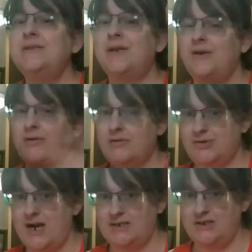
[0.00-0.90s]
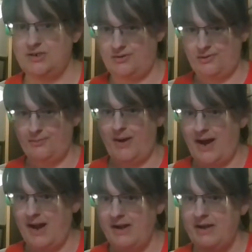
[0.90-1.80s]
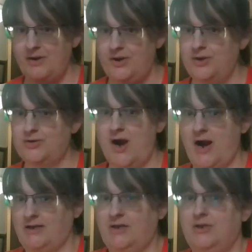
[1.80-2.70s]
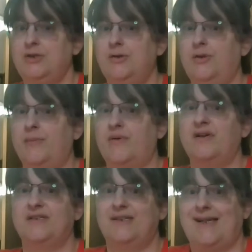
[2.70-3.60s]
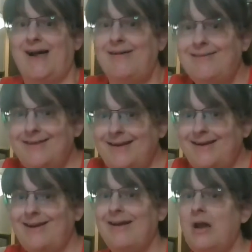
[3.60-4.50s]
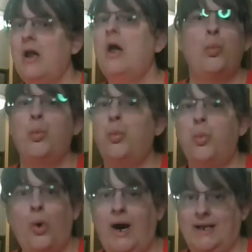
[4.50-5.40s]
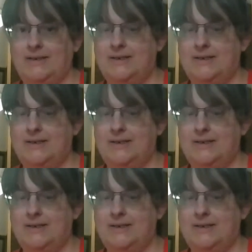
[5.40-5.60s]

Are you attracted to their body? Are you attracted to their personality? What?